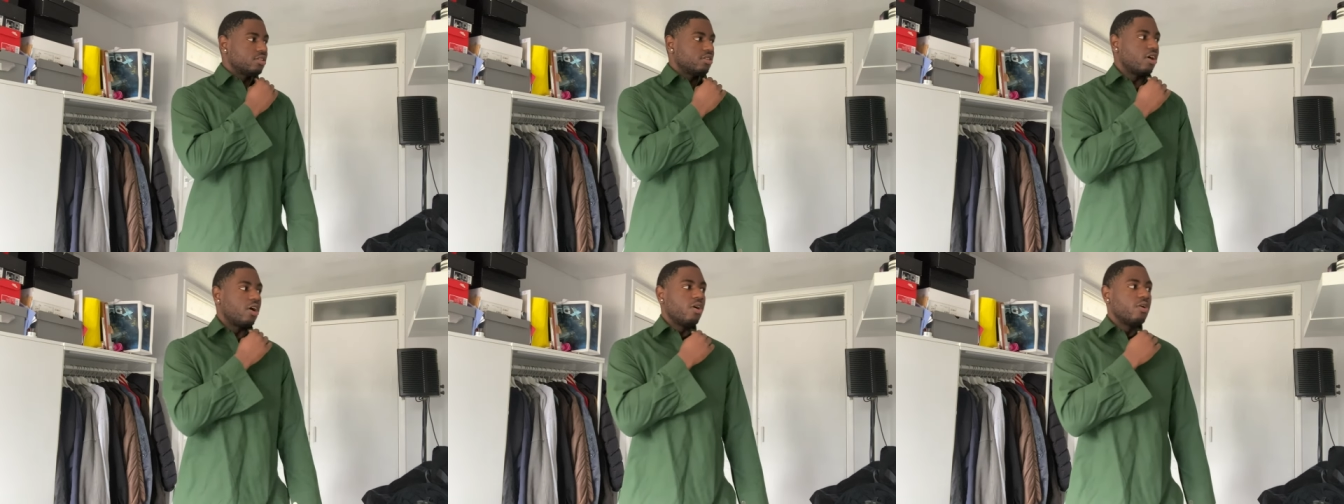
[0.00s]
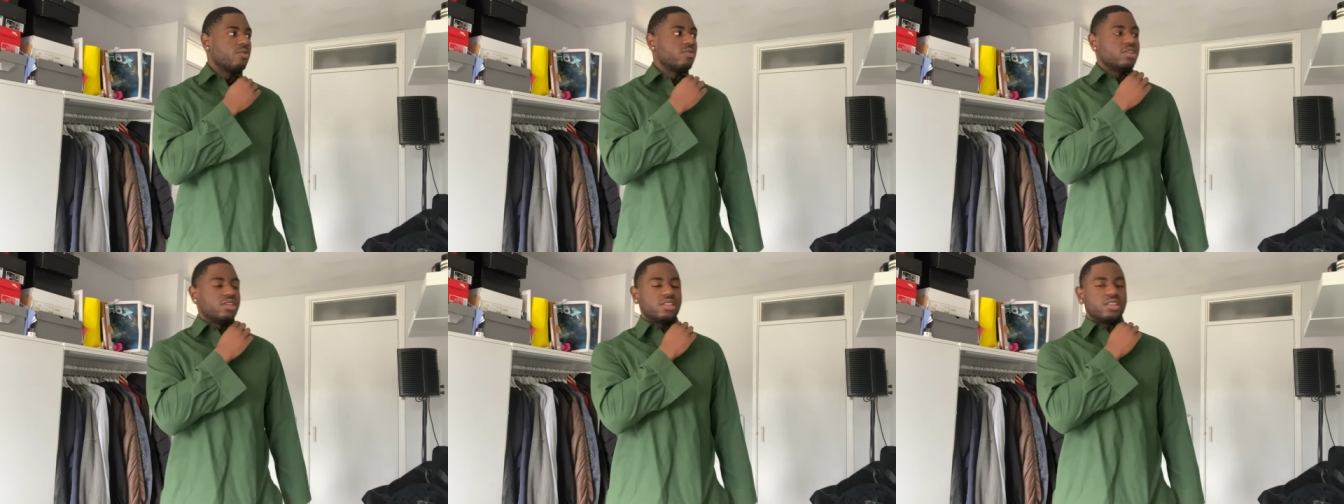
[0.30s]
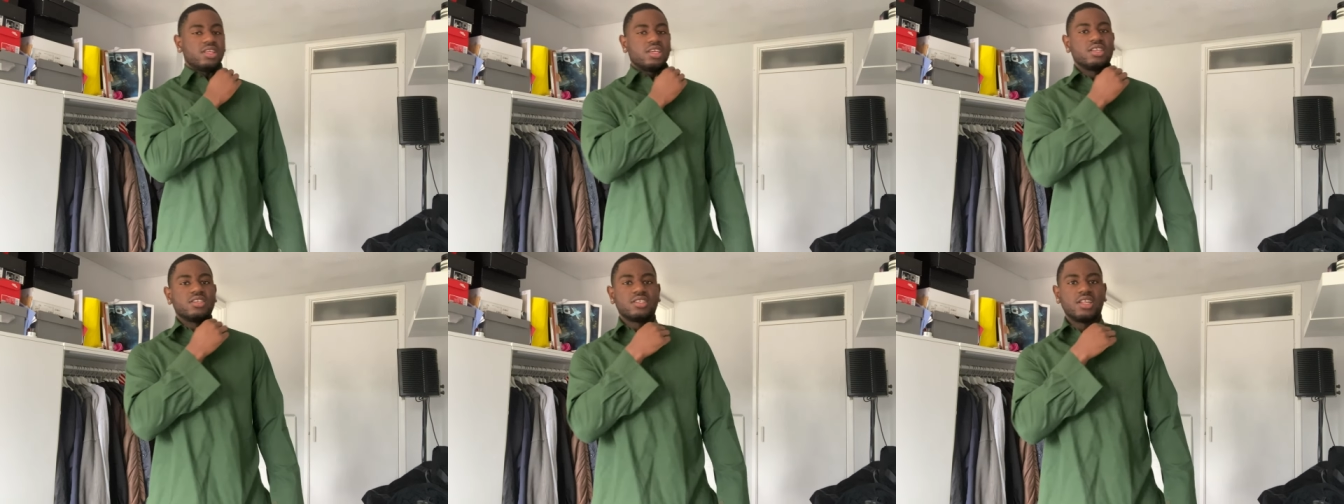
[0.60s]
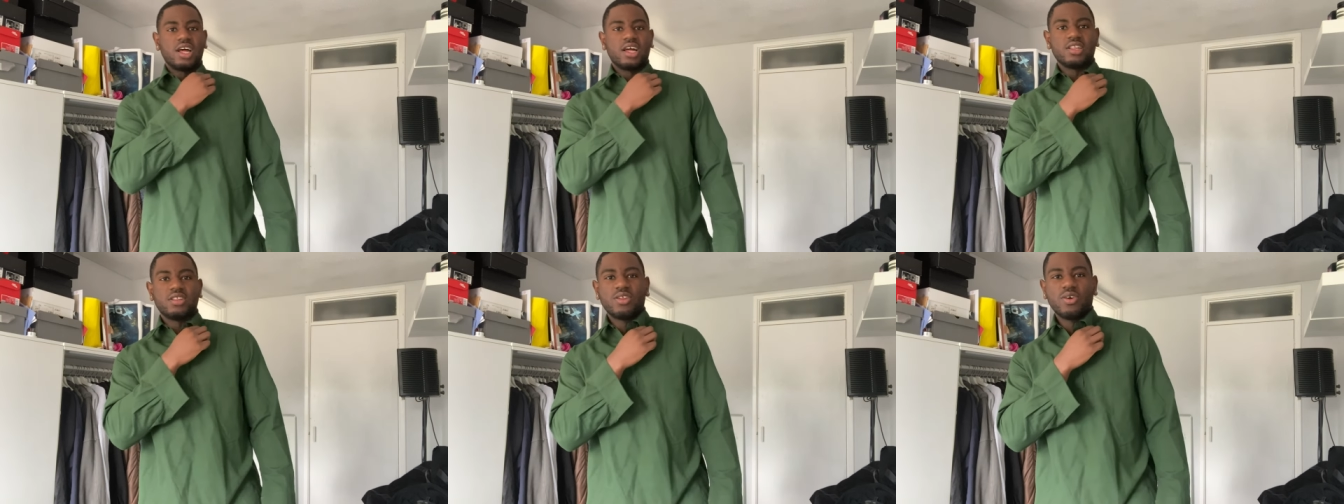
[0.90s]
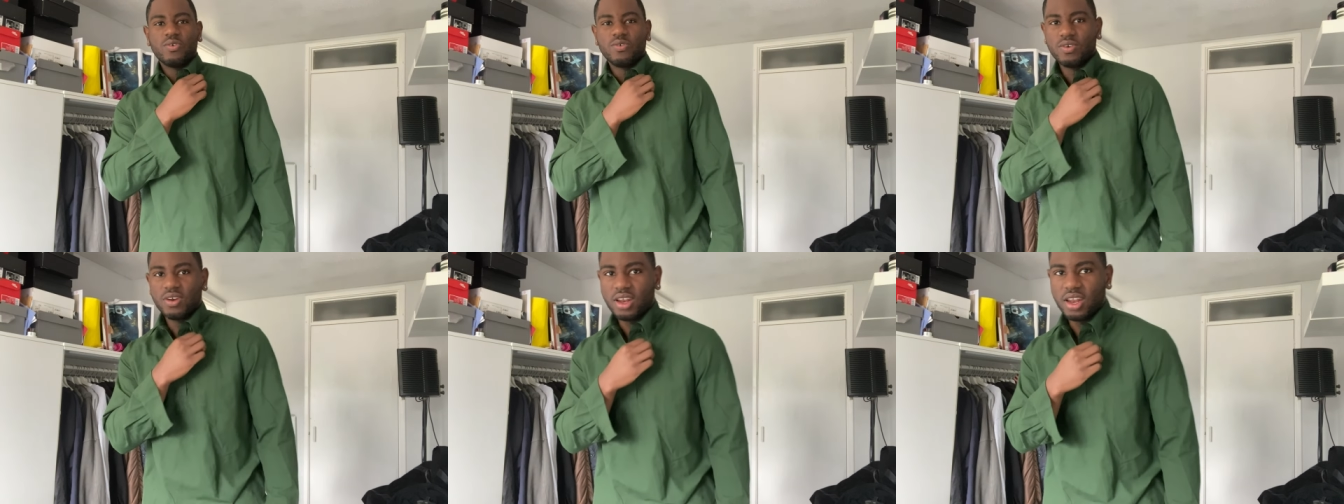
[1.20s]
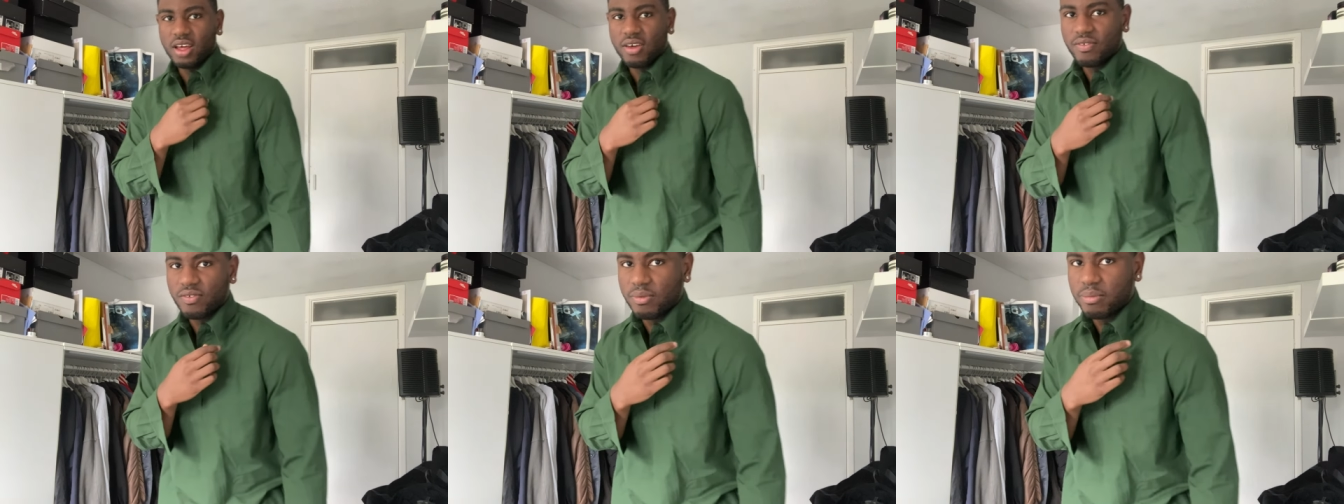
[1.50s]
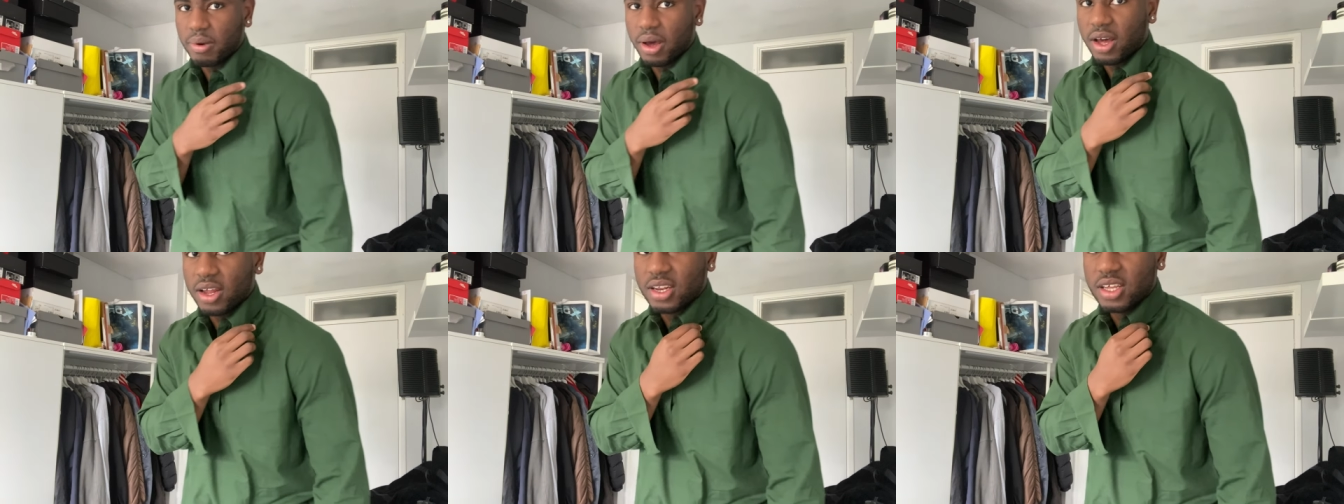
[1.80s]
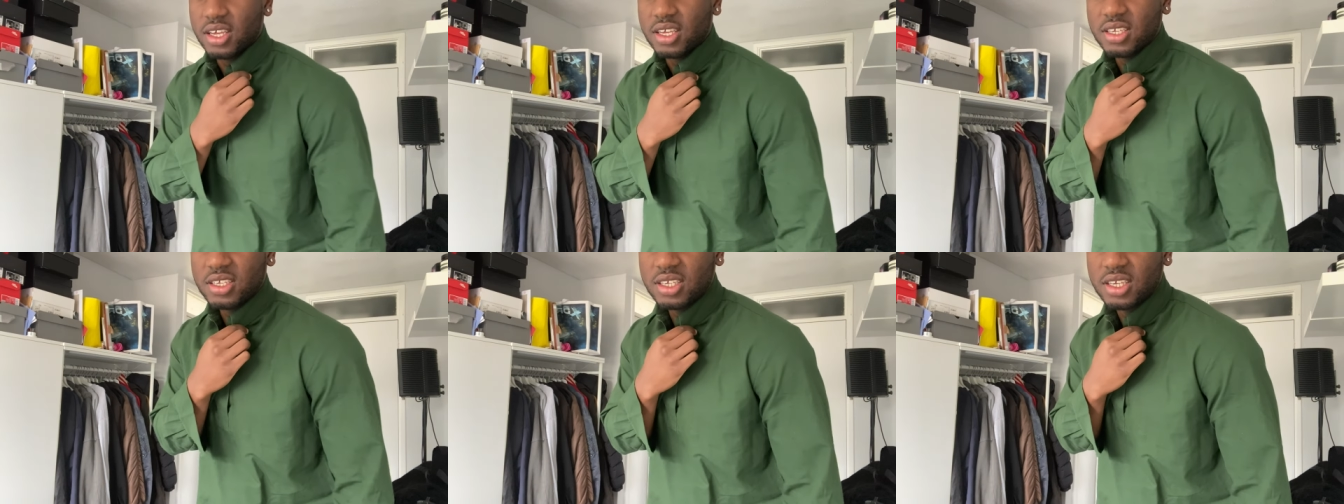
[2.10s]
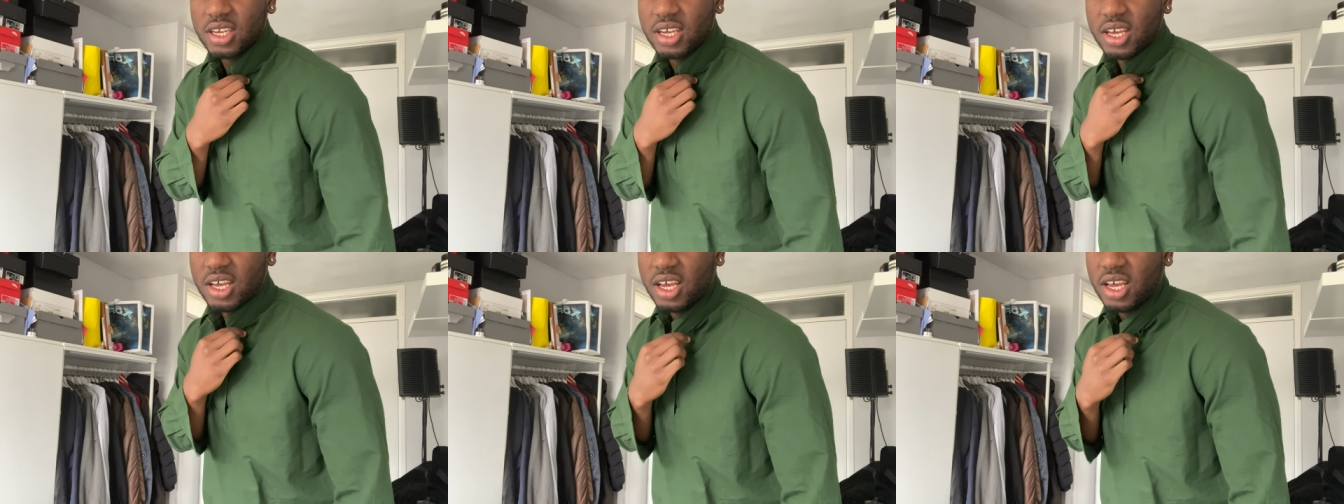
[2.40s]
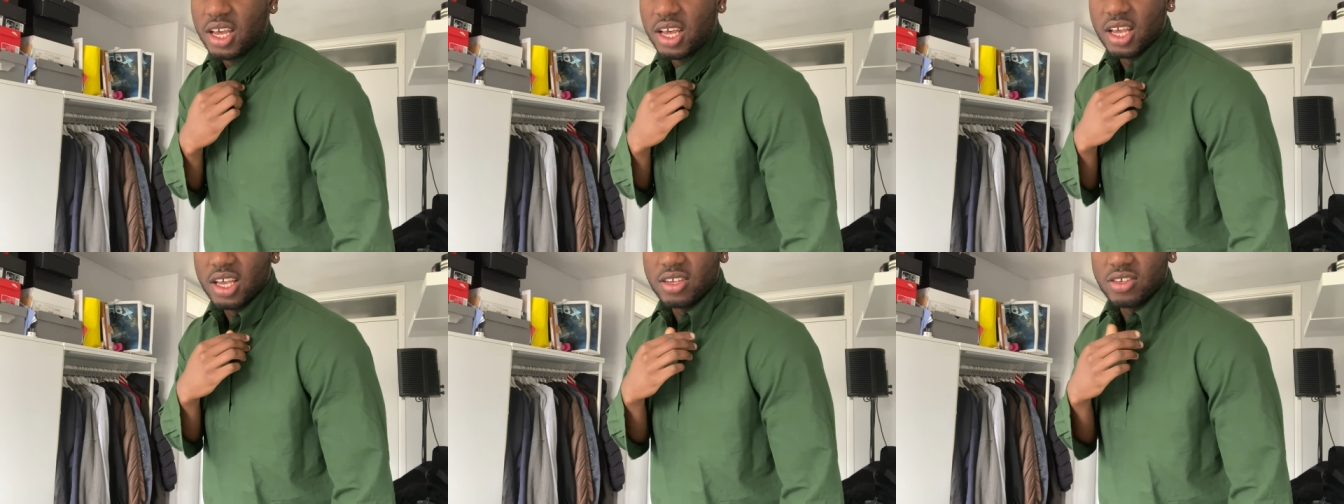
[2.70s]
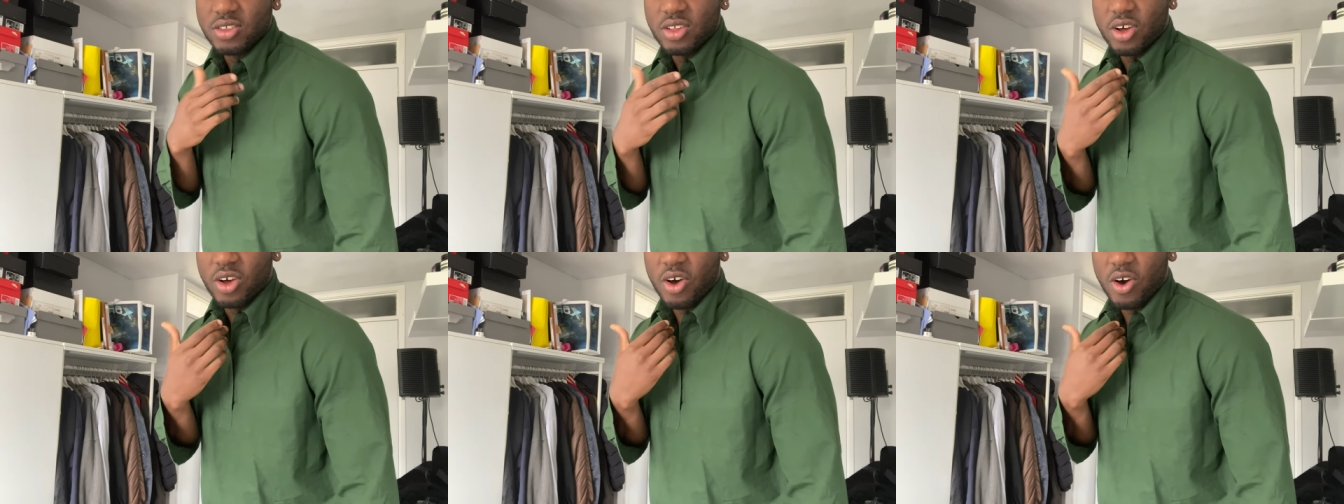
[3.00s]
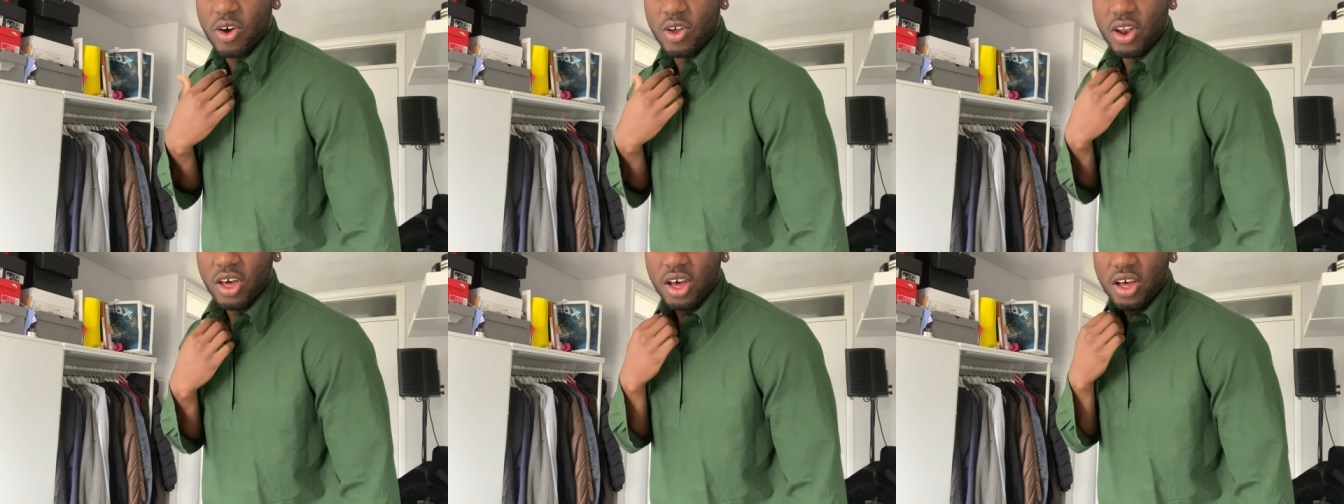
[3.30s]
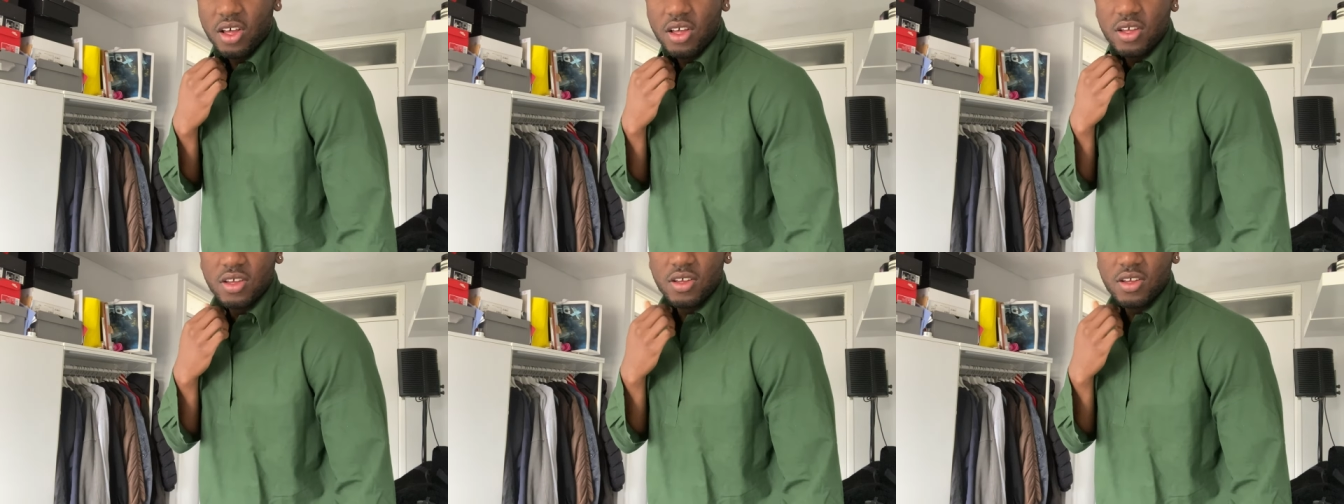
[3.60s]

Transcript: The only thing that I don't love about this is the collar,